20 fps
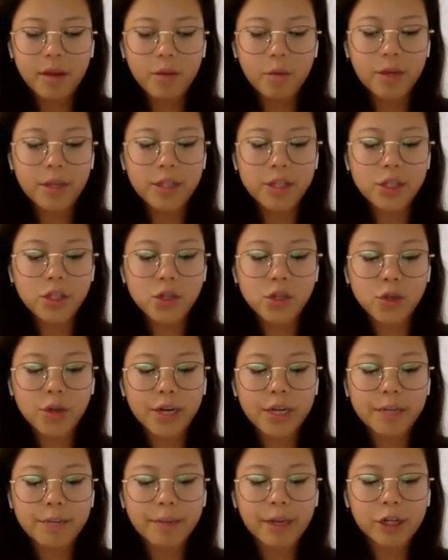When it's
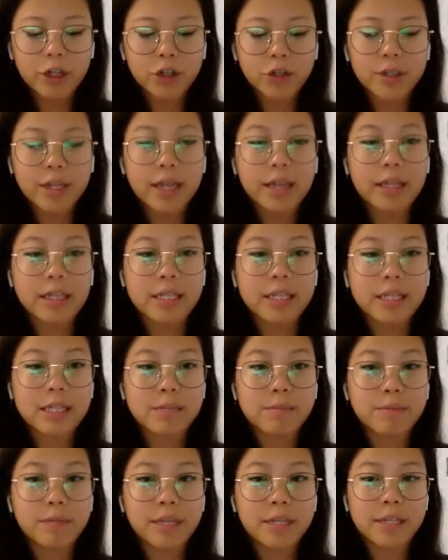straight, make sure that the
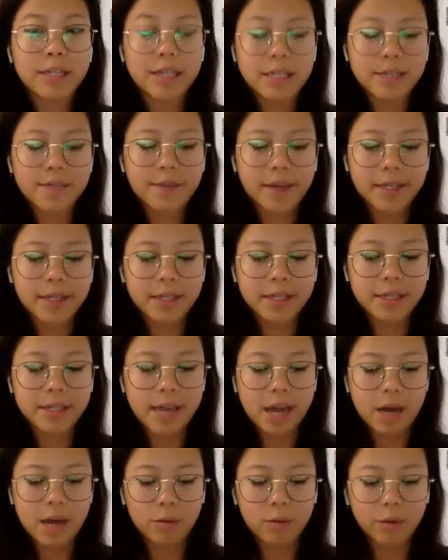split is facing
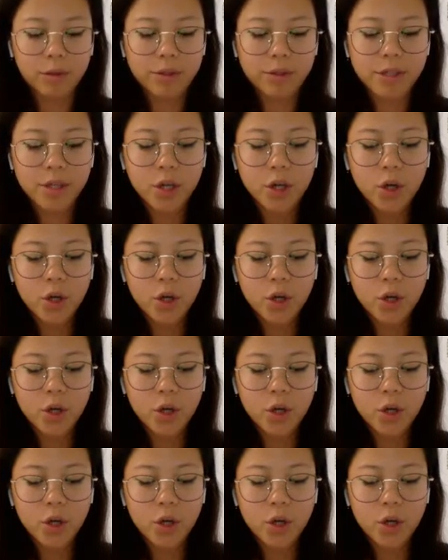downwards.